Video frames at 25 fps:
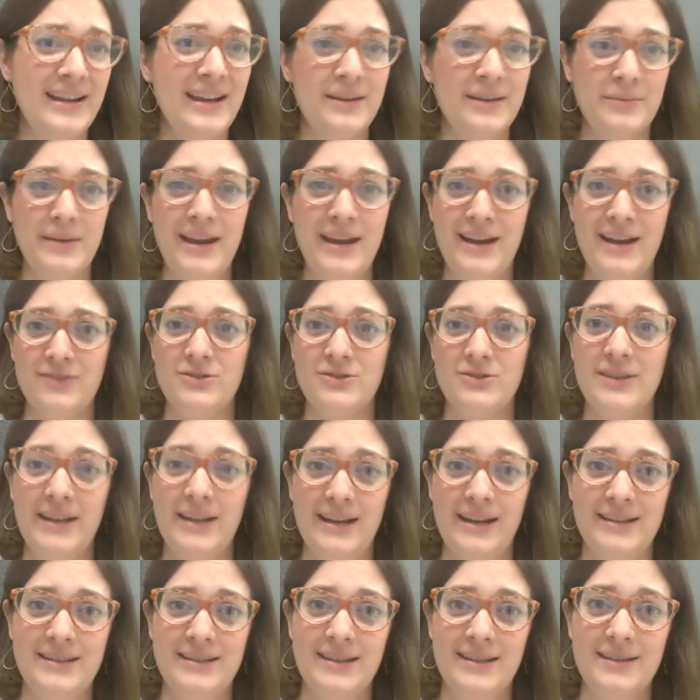And we actually
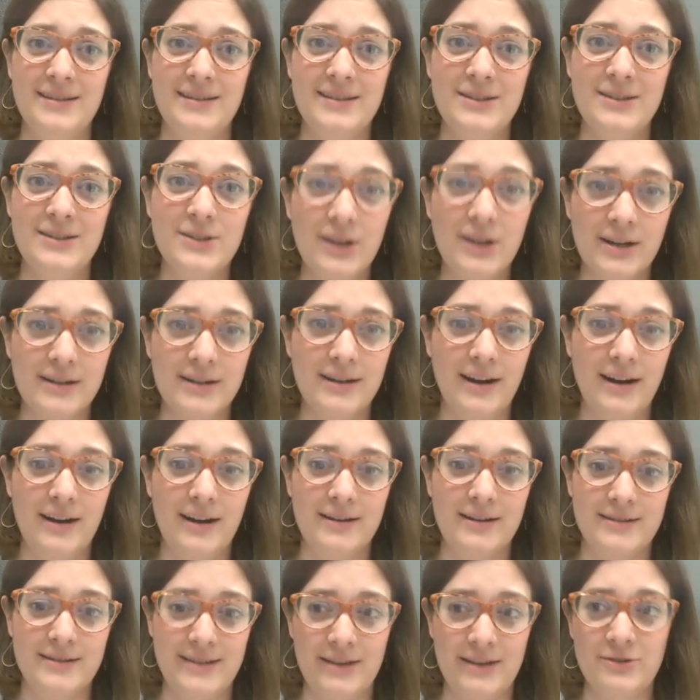had to start
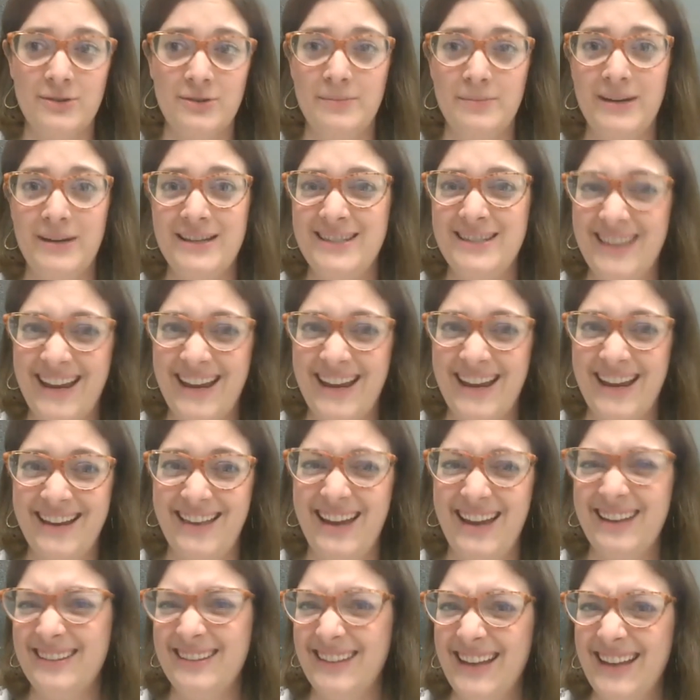our session by saying
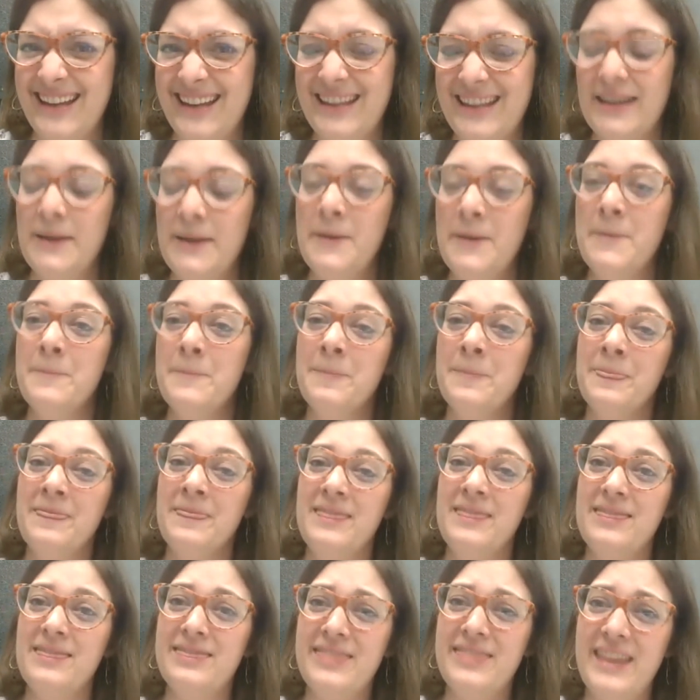that, like,
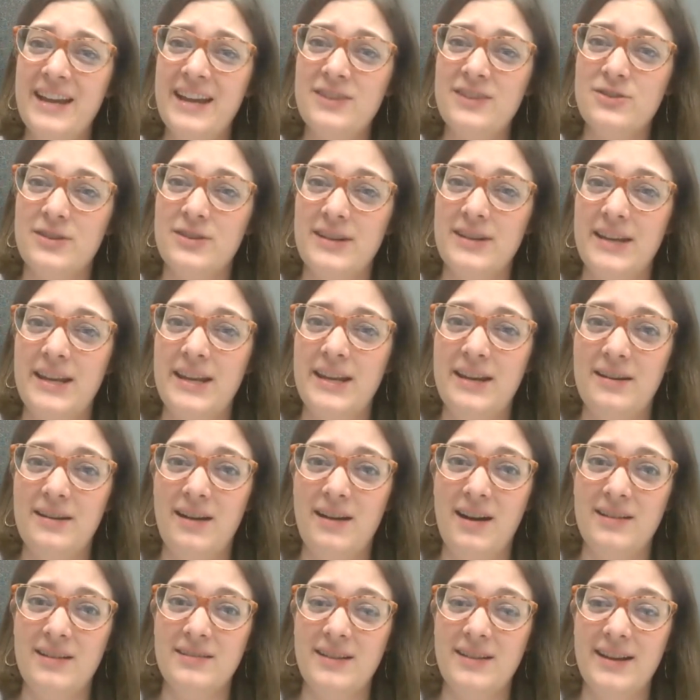things you're going to hear
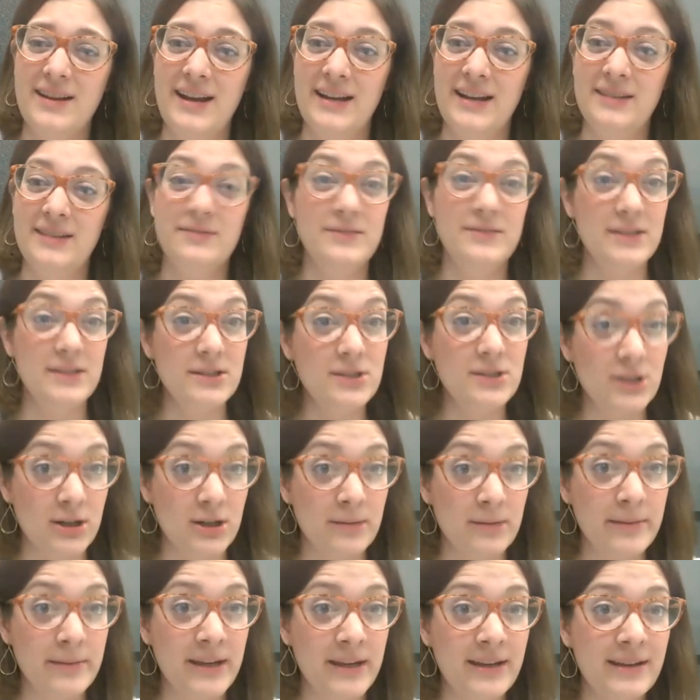are kind of
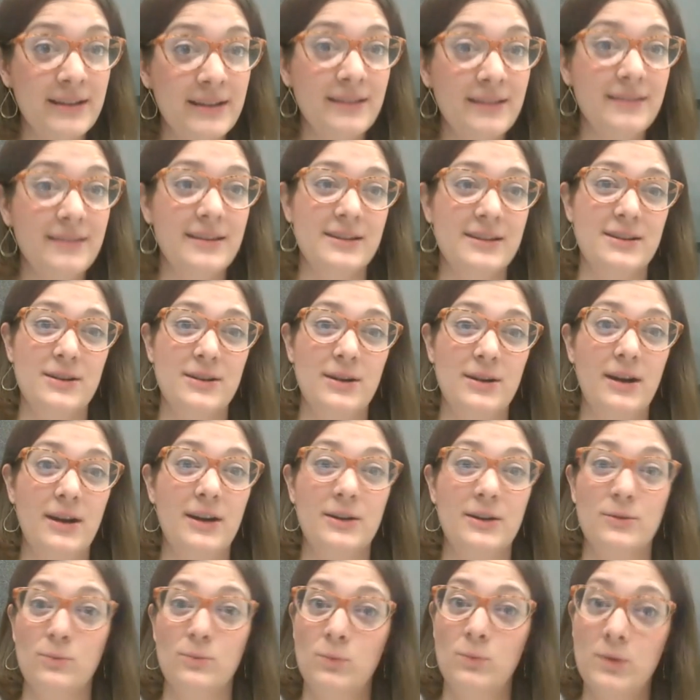disturbing. There
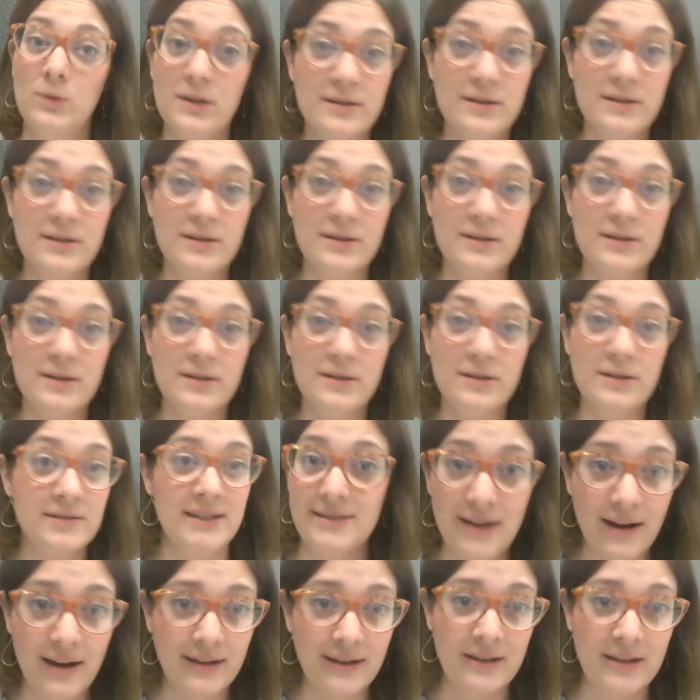are words
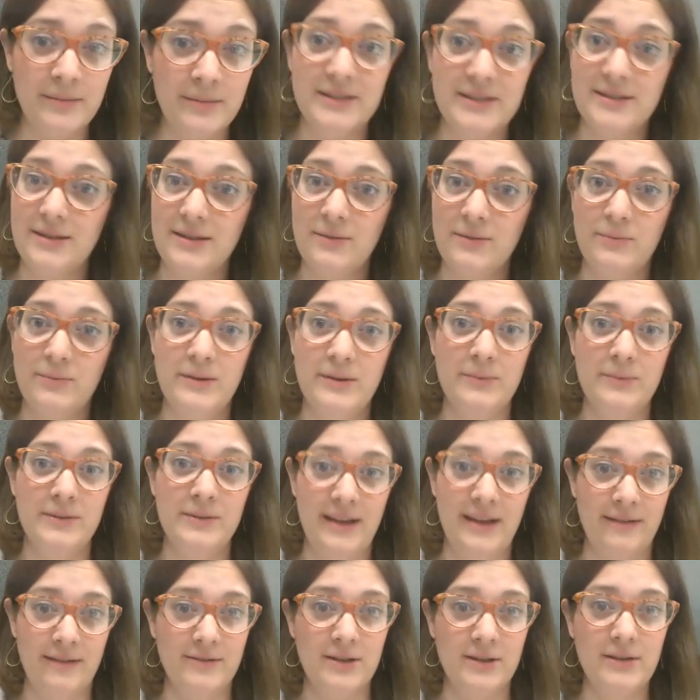in these documents that we
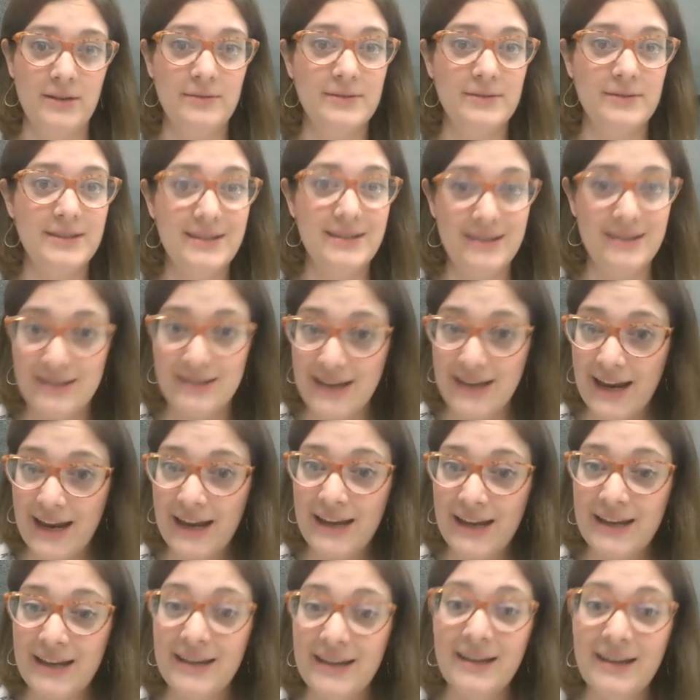would never use
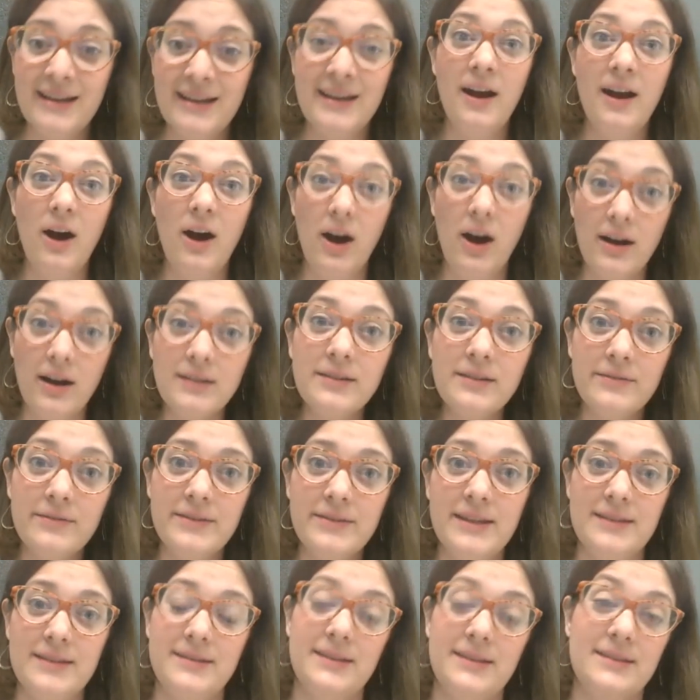today. All
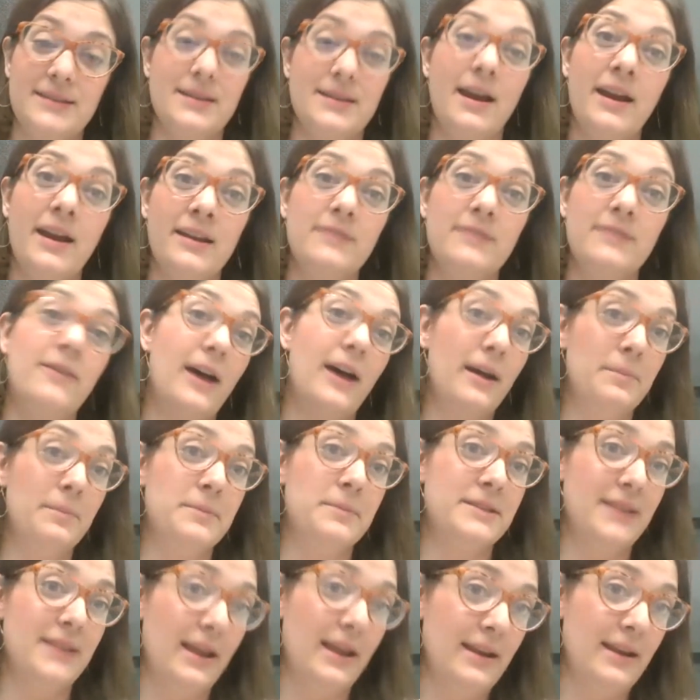of this is kind of
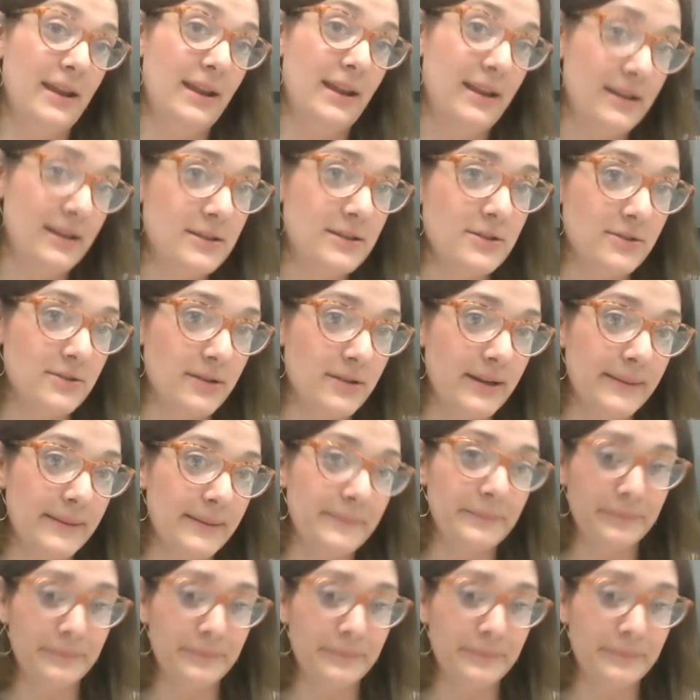upsetting history.